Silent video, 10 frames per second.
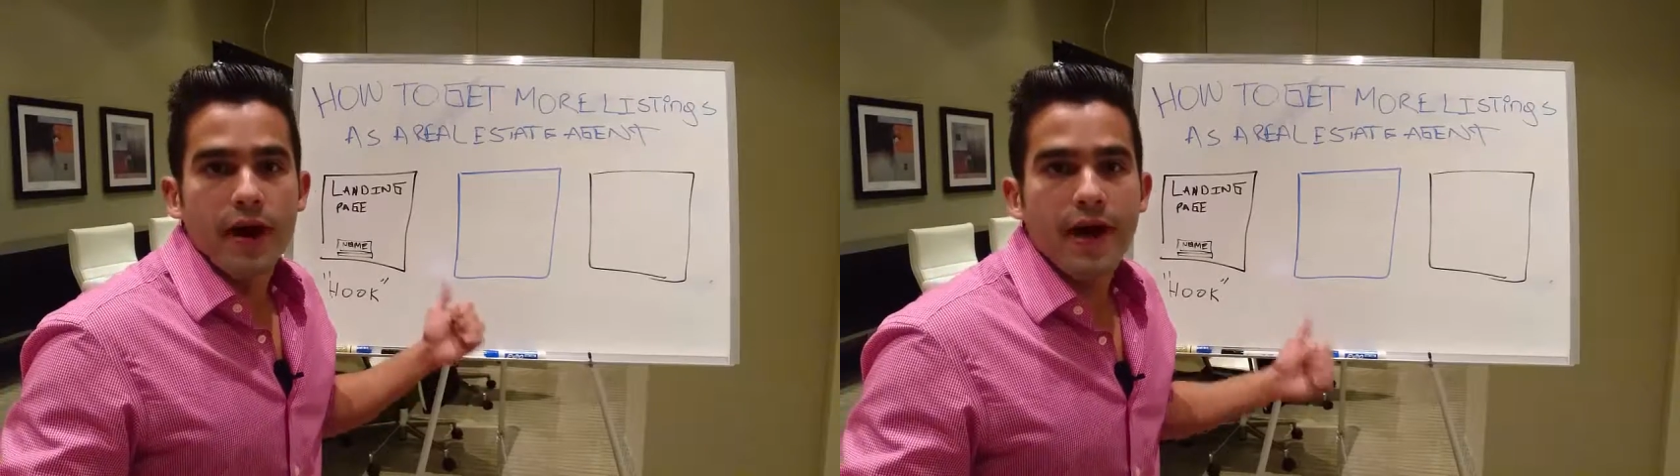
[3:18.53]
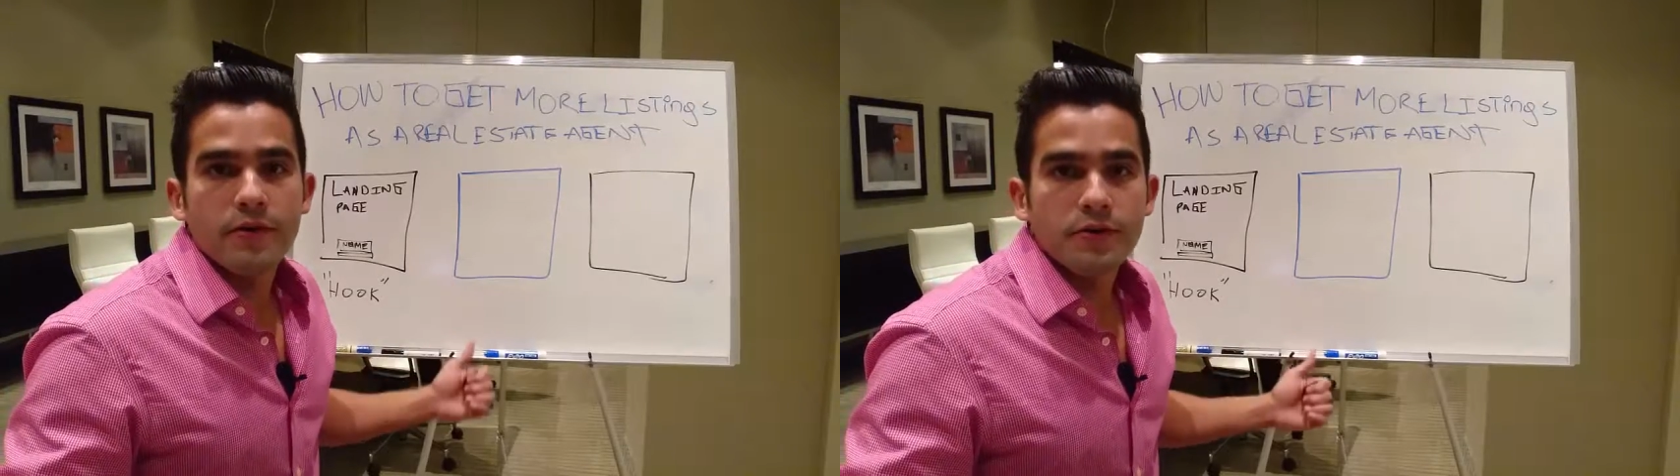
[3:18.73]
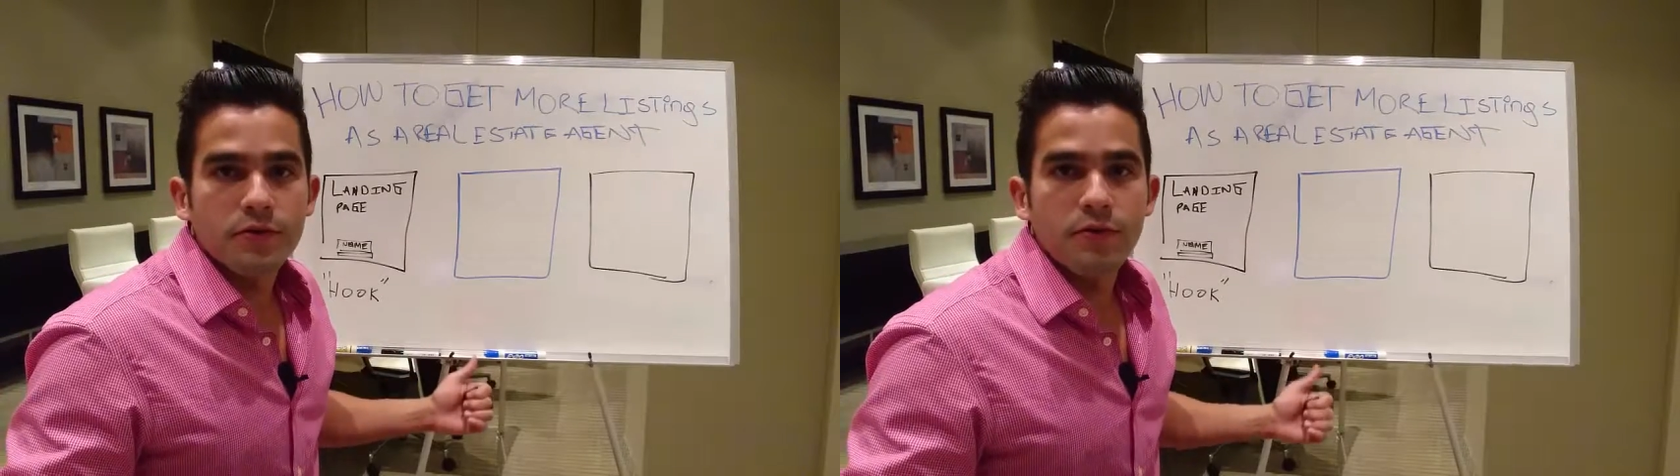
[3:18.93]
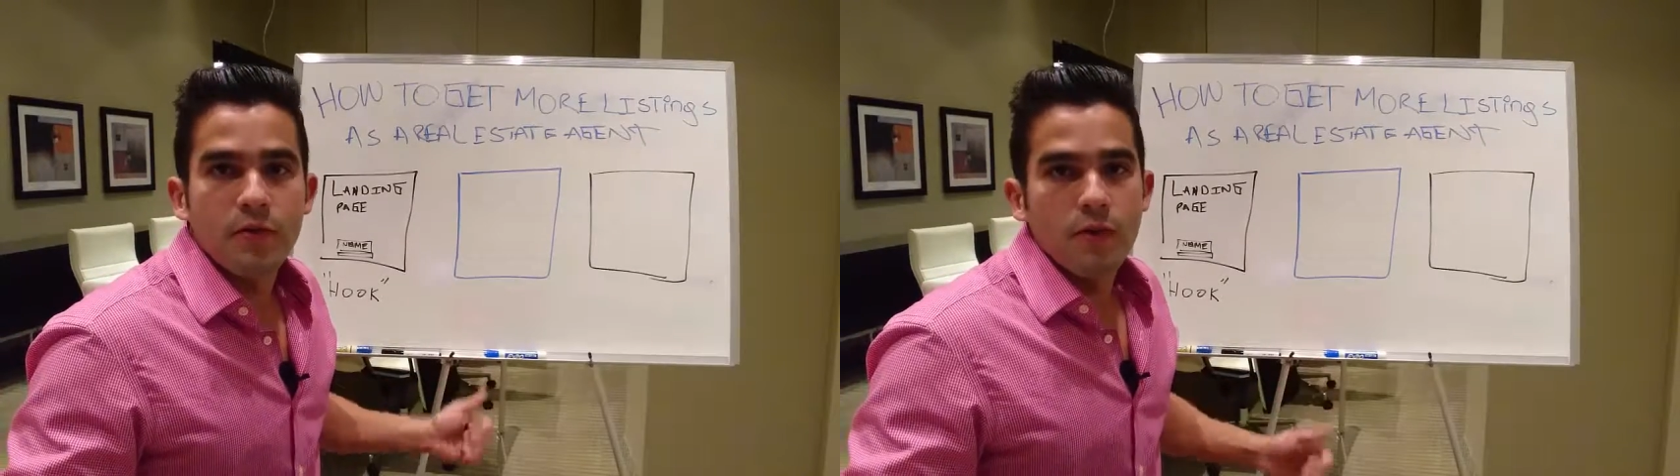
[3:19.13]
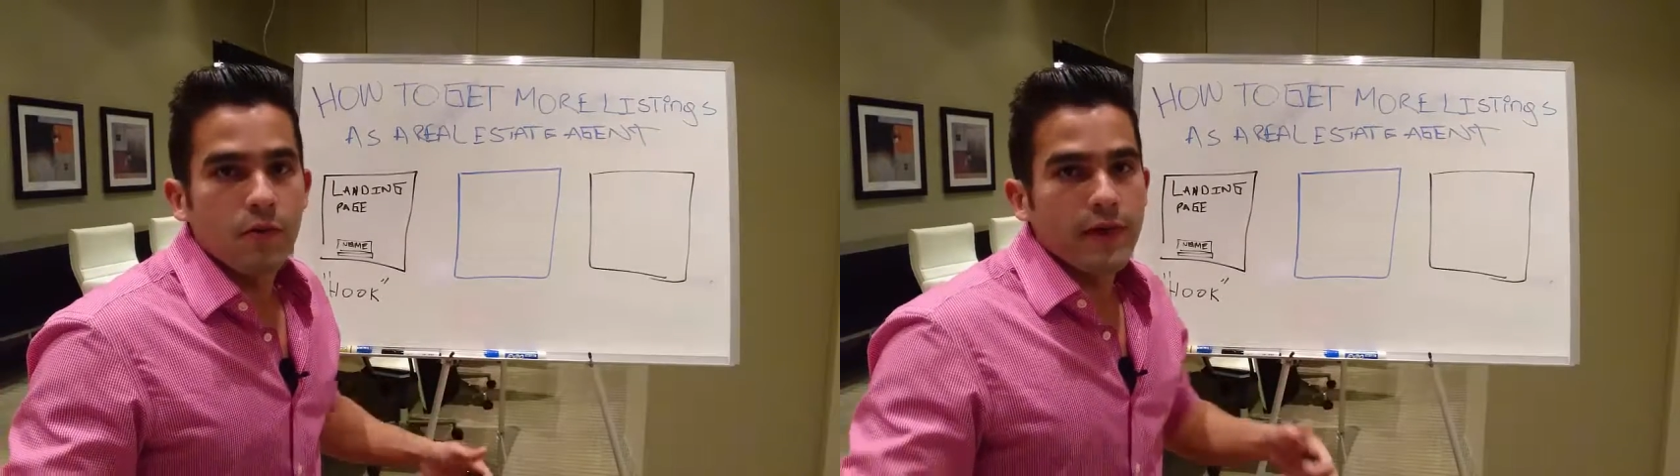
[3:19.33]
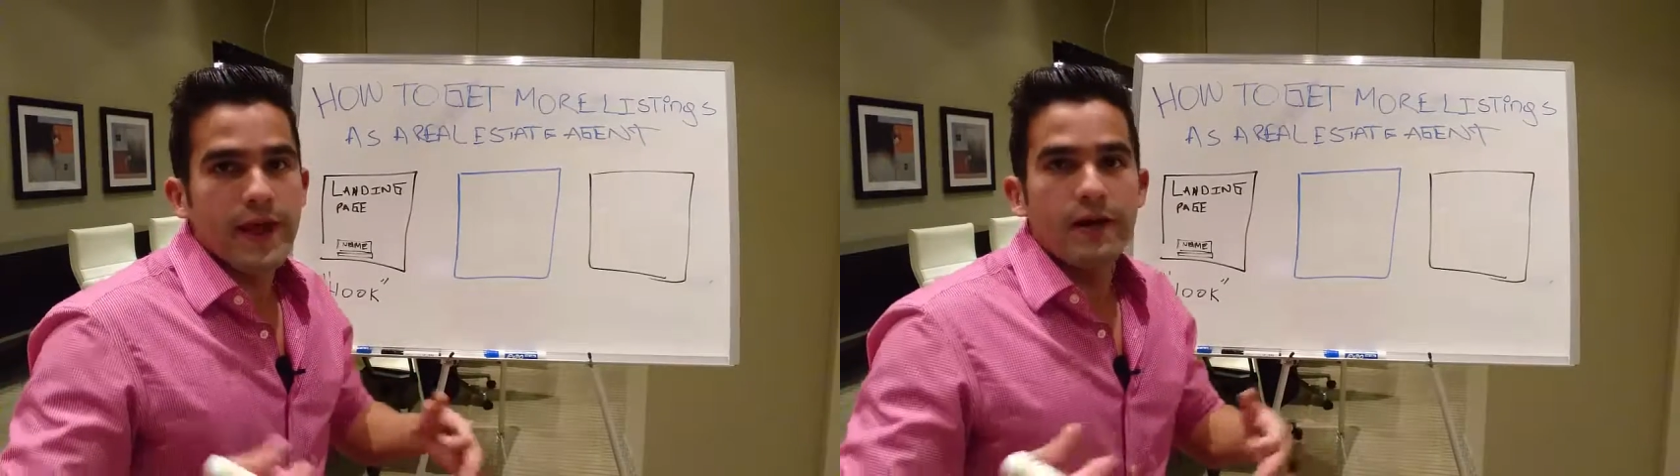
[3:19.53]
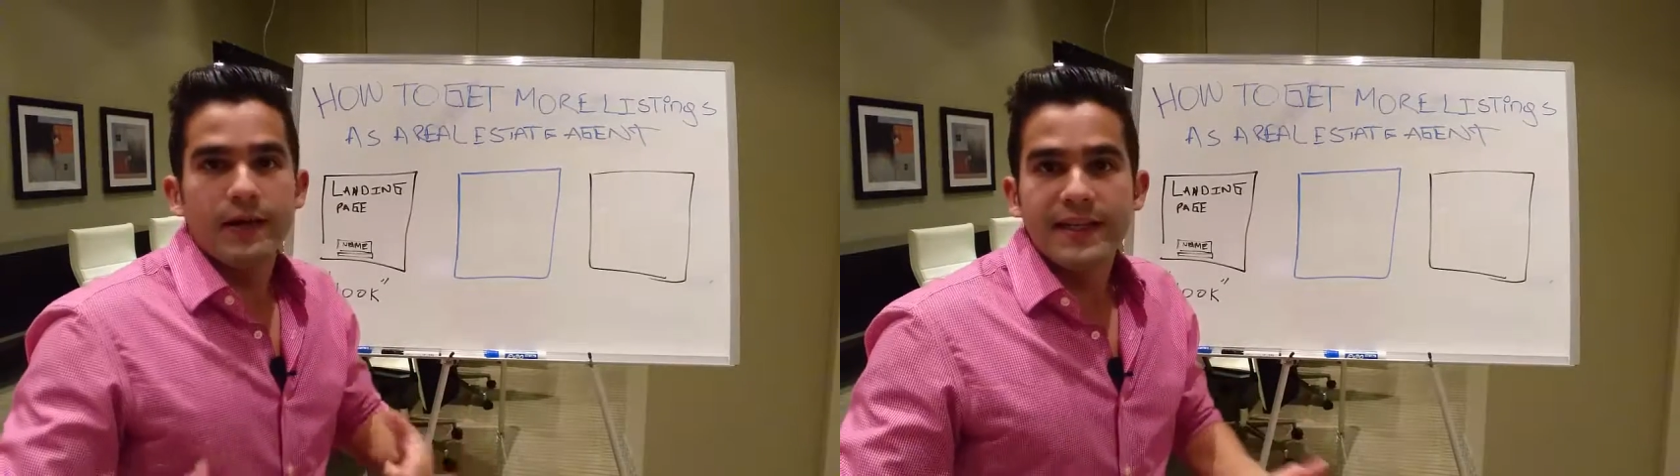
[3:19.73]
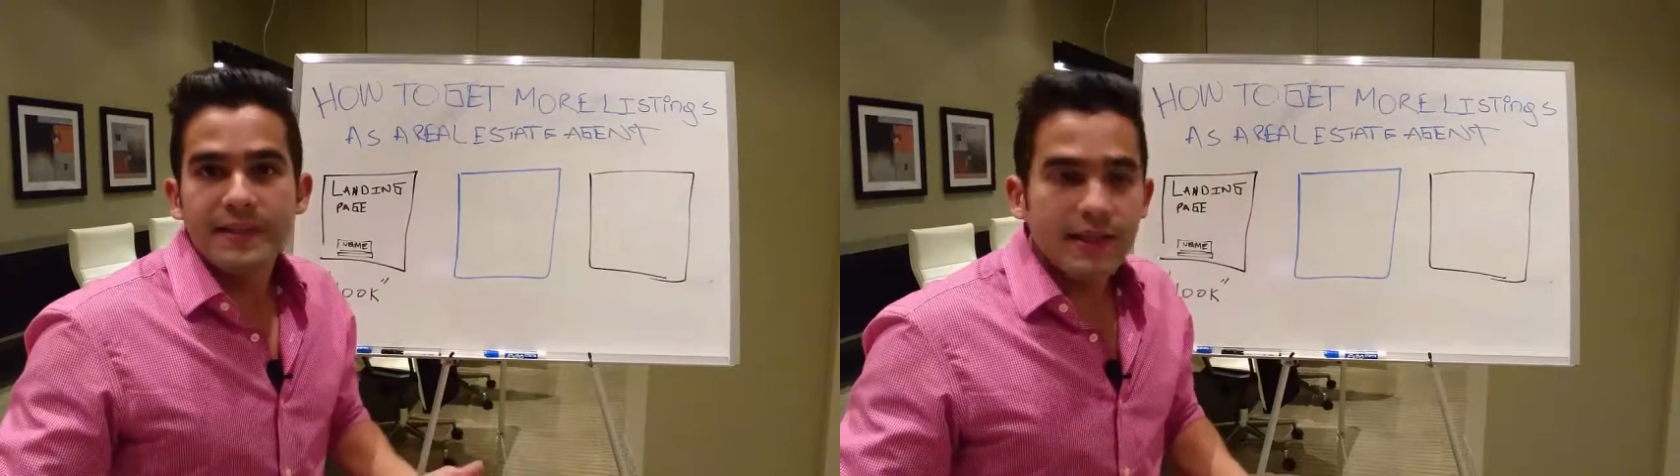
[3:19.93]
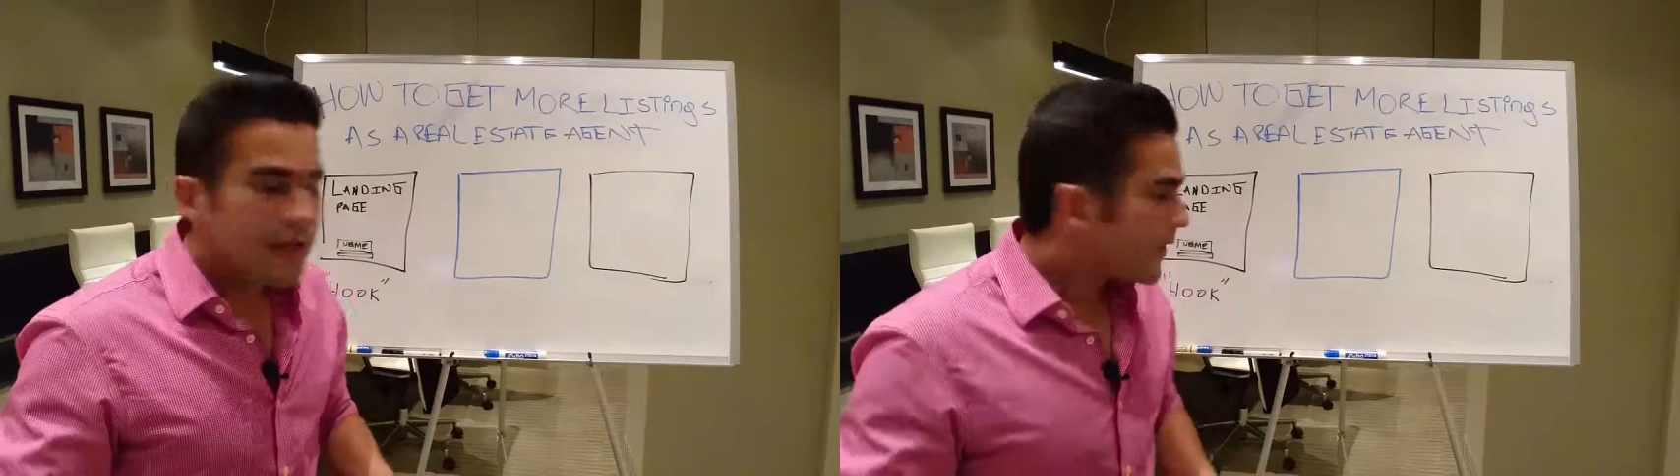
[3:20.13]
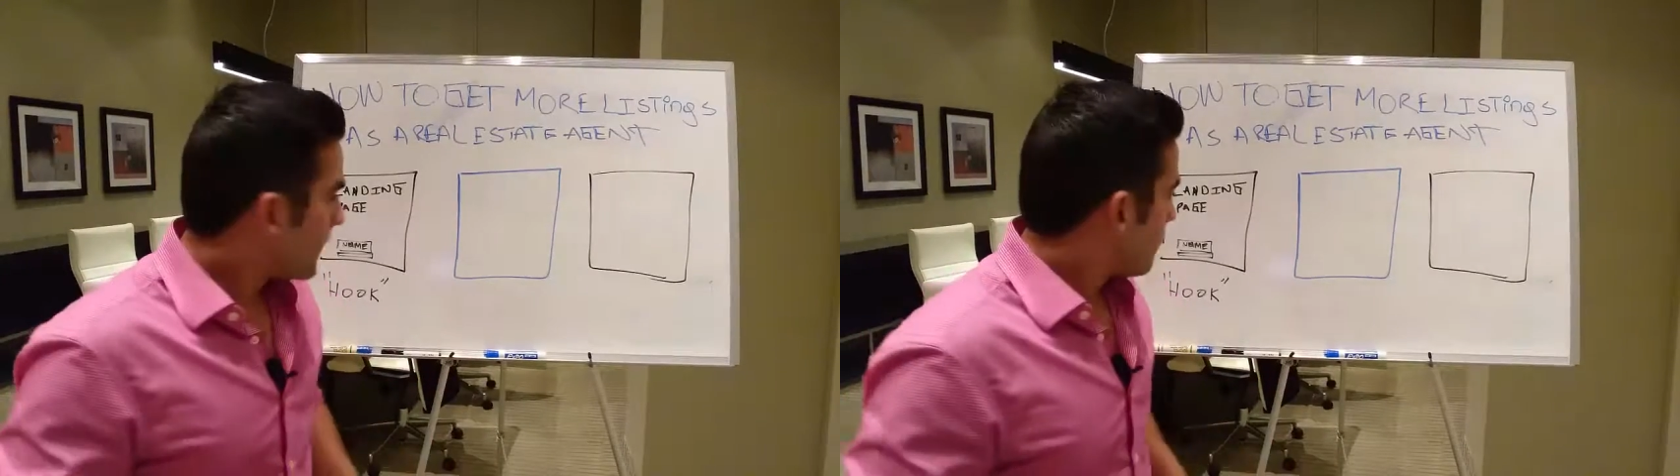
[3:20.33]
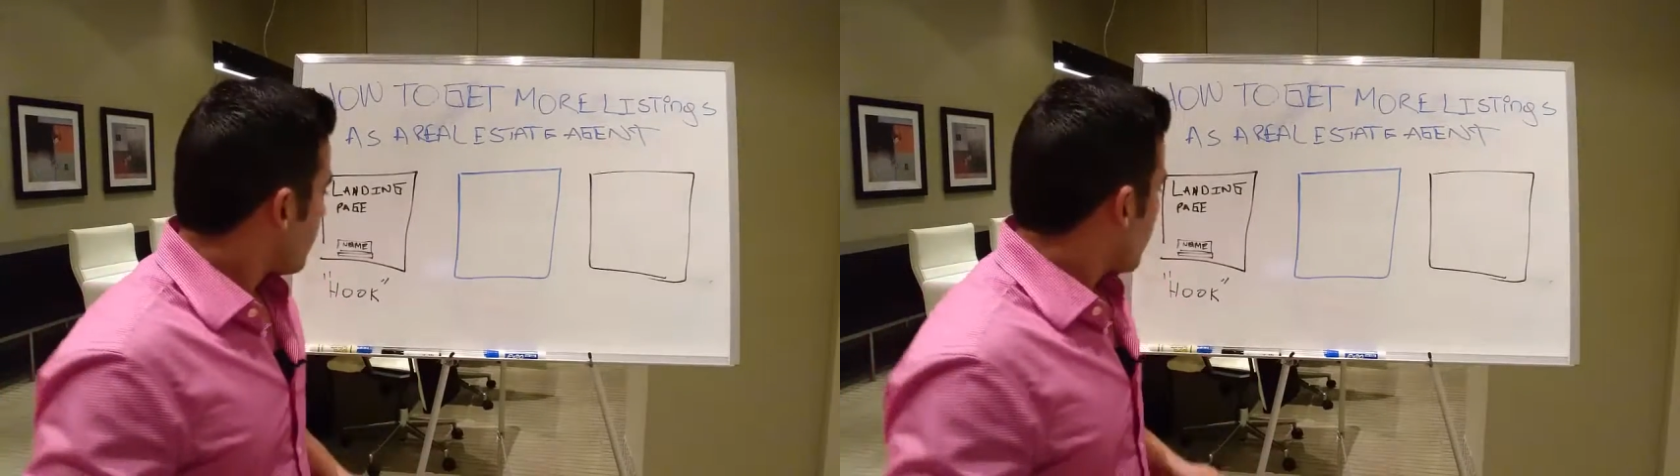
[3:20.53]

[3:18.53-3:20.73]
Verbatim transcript: house without listing it.